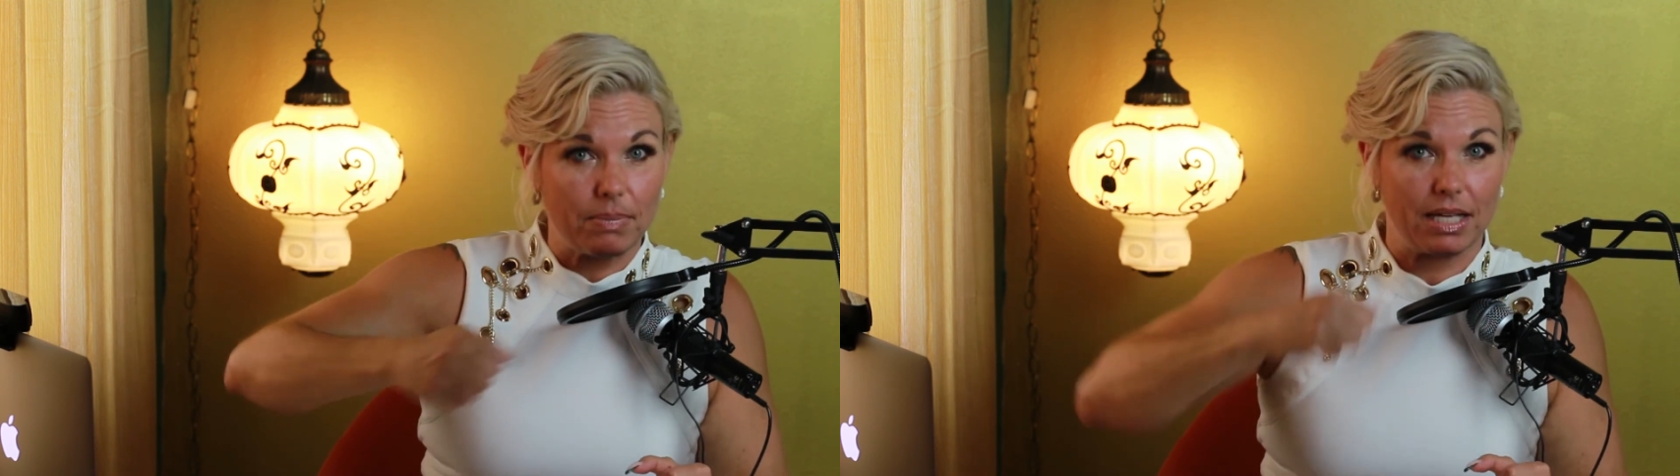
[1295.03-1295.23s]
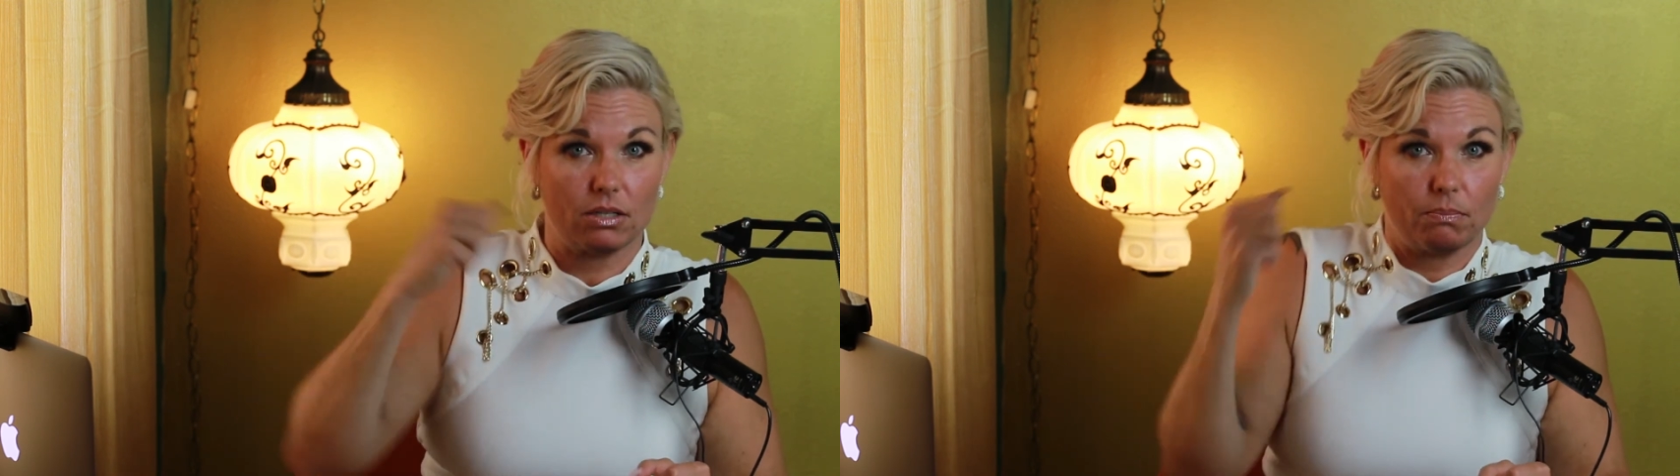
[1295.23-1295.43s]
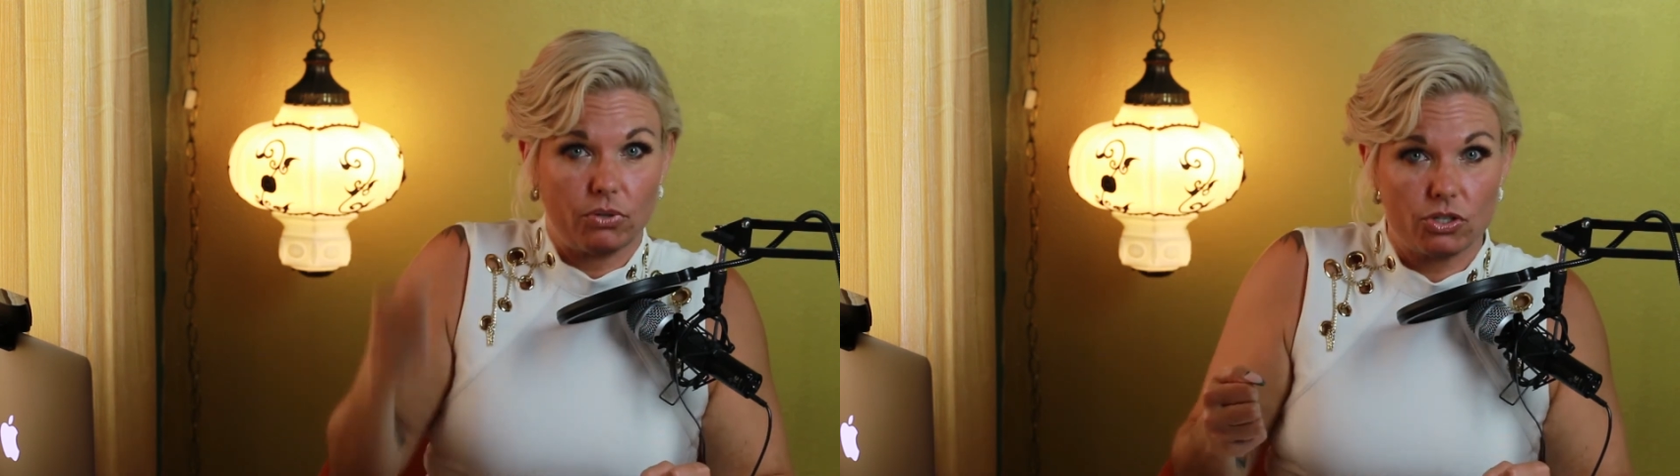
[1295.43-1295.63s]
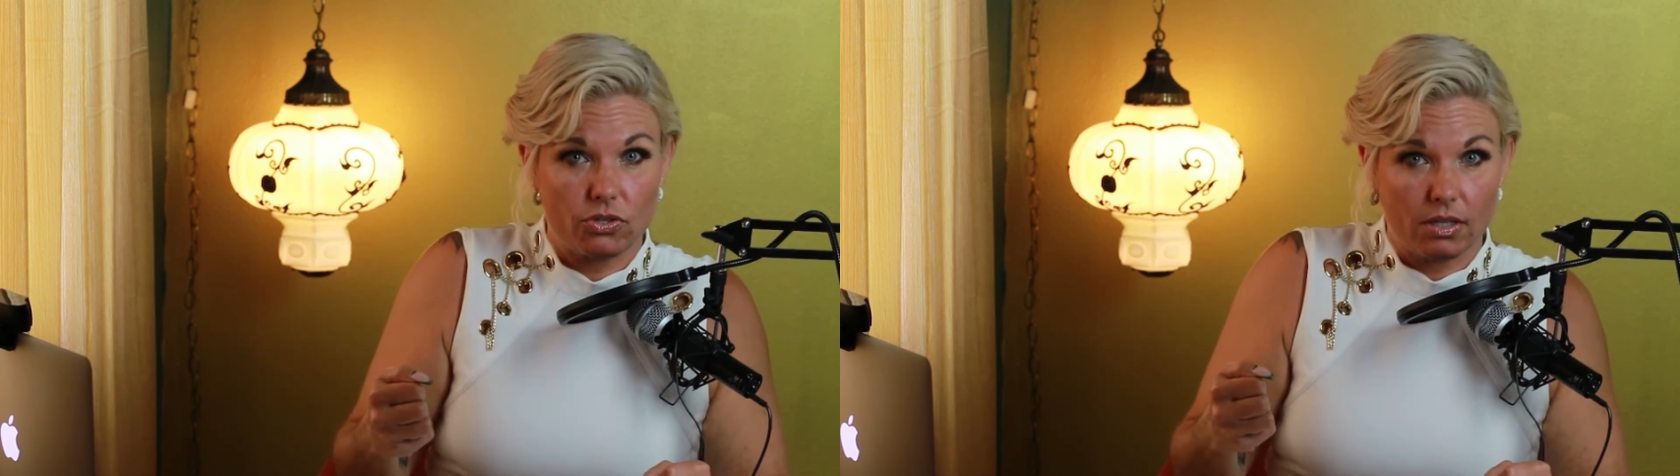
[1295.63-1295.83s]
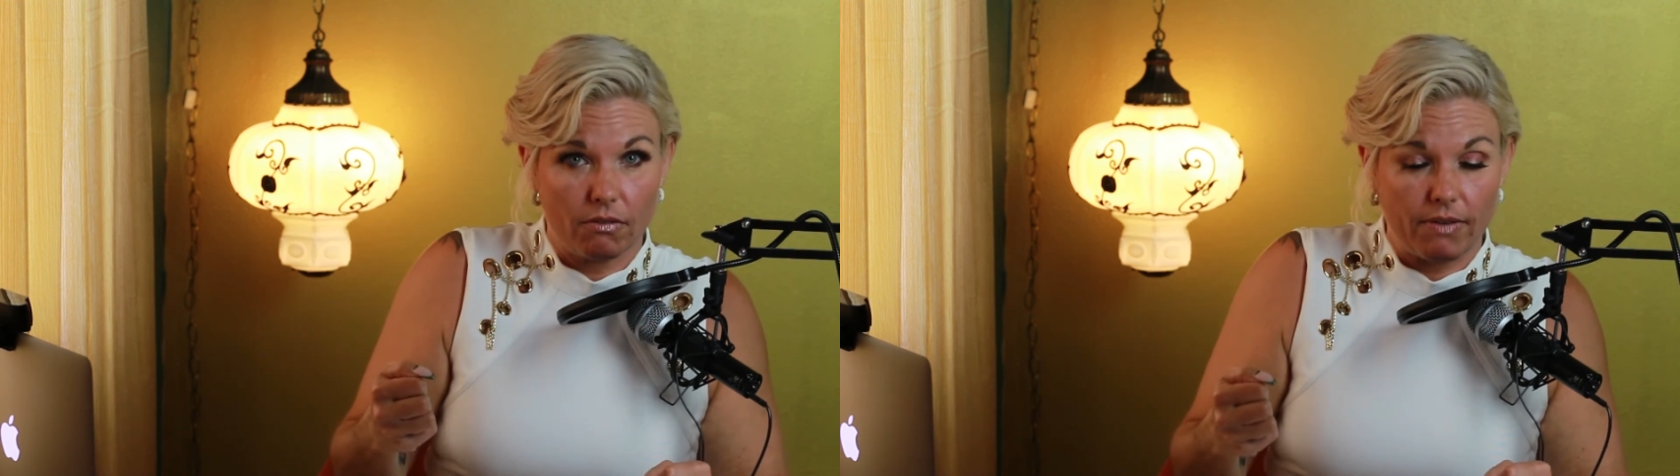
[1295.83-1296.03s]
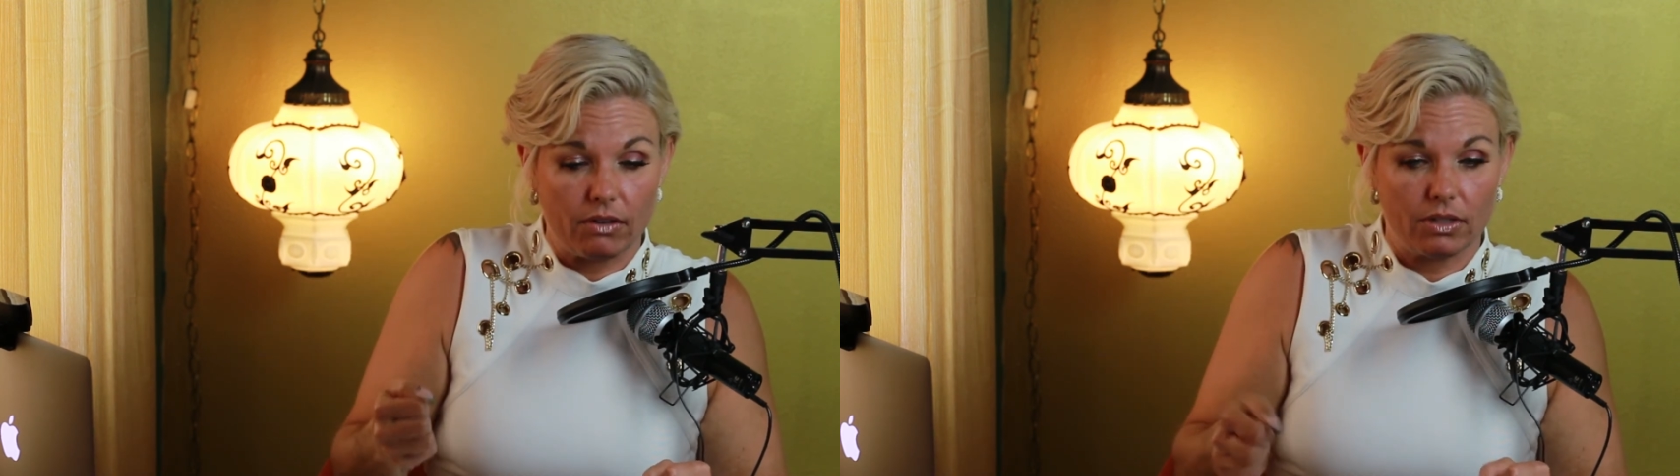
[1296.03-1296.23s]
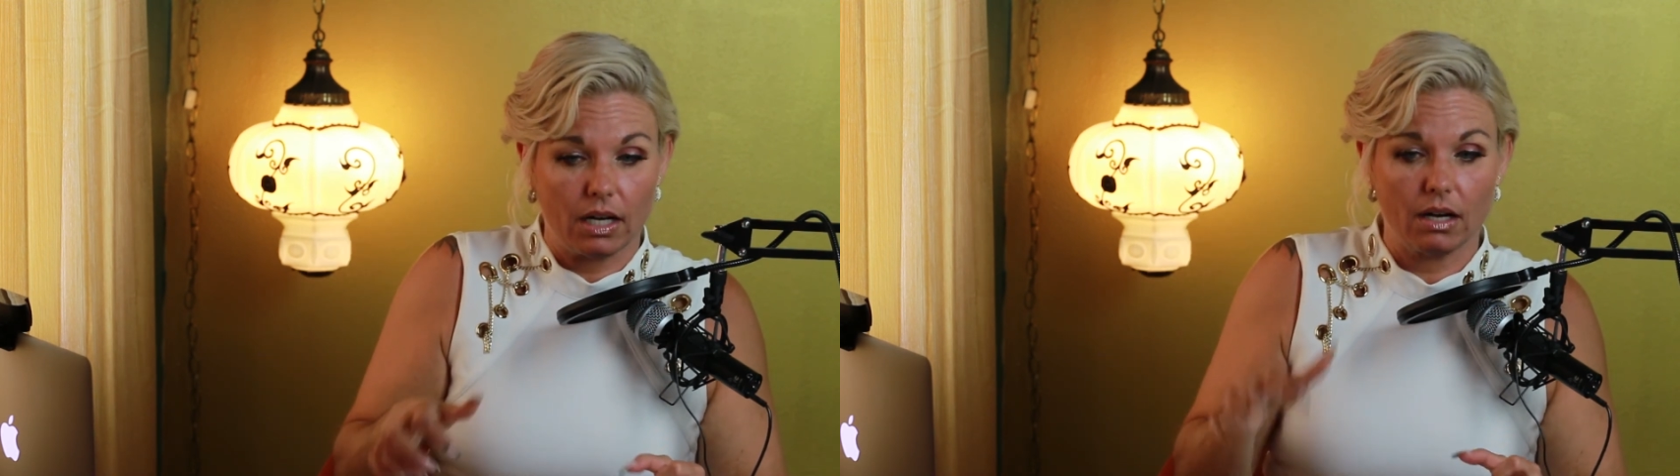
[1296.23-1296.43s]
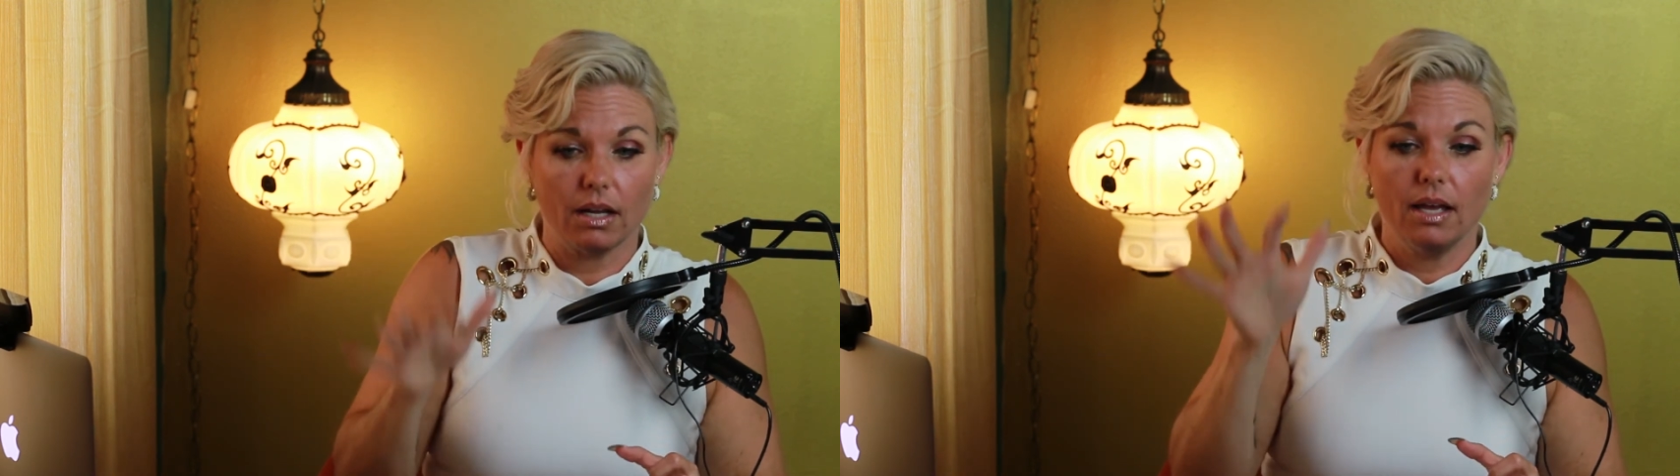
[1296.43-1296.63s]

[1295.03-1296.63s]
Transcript: and to put yourself out there.